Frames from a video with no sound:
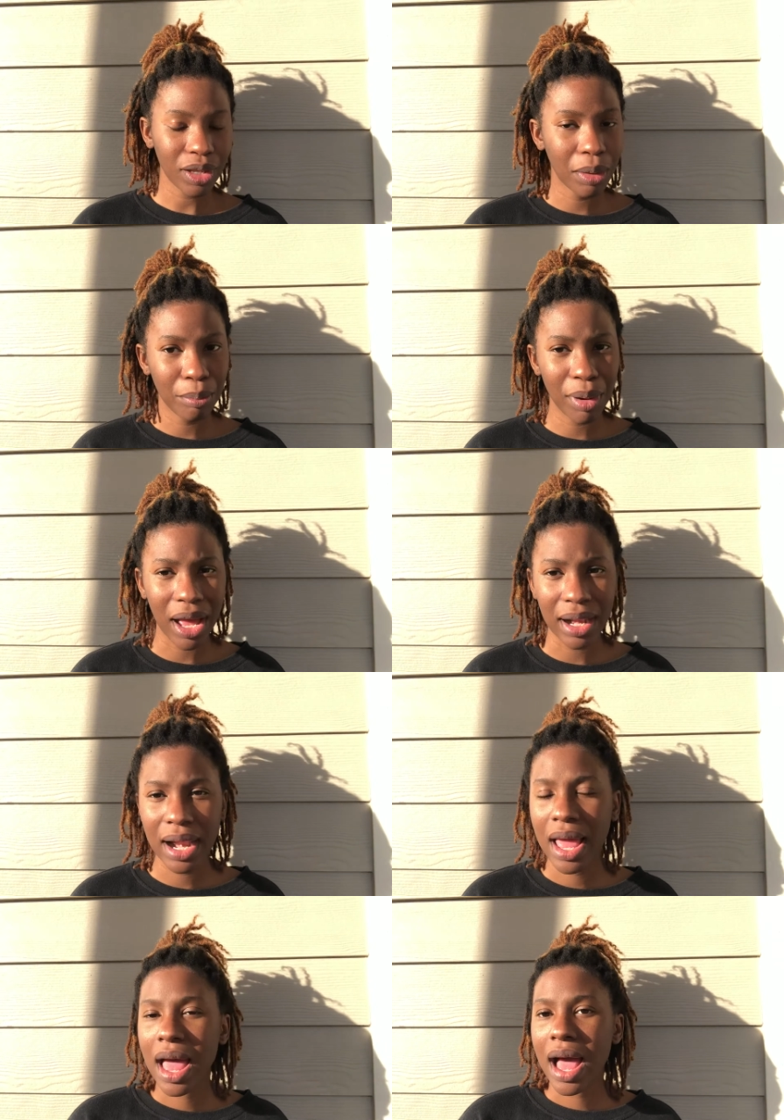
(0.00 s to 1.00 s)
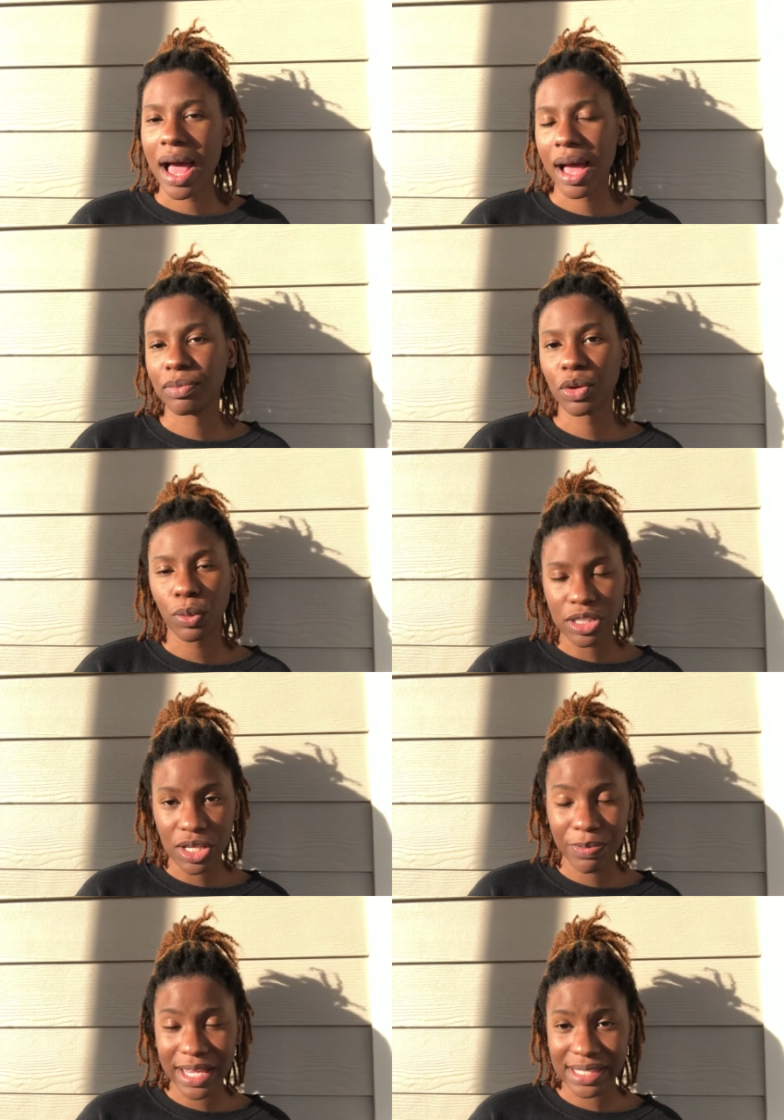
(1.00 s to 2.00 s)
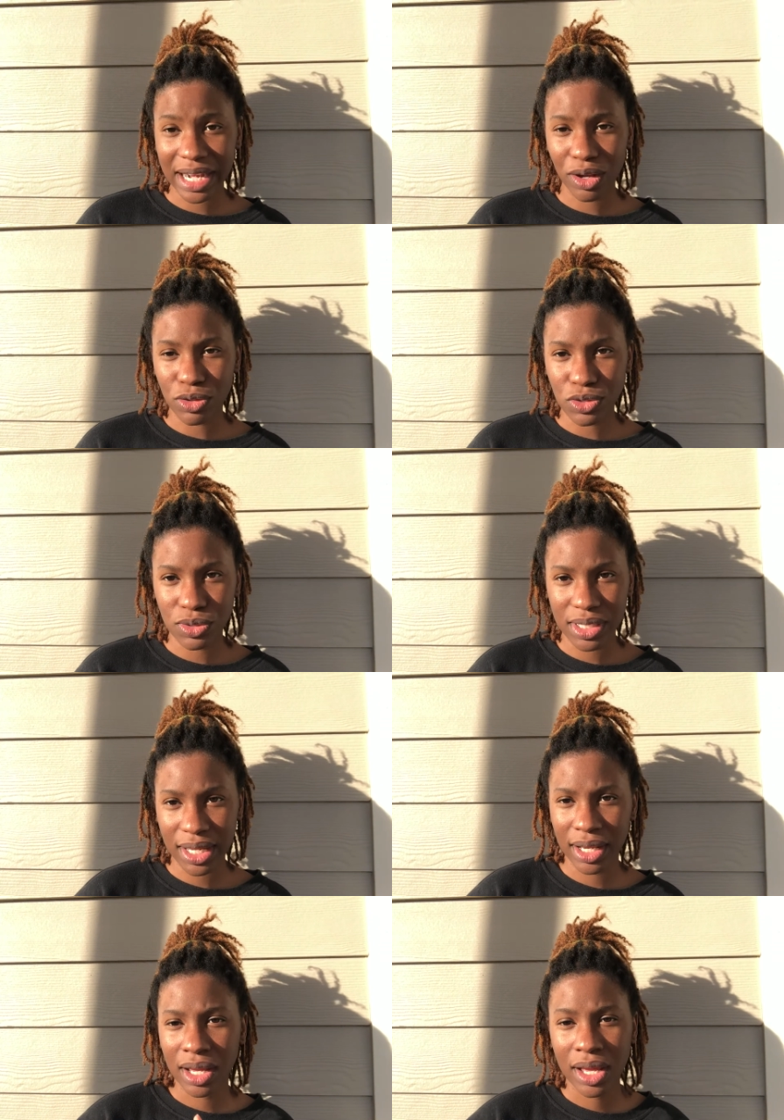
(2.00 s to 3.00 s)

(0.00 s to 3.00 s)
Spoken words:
But there were some things that I also did